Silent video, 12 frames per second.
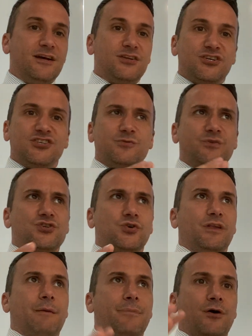Just to ensure
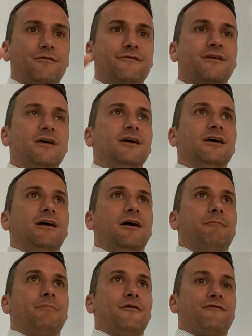that
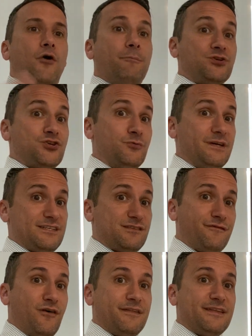both opportunities to
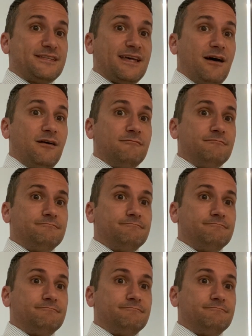find this out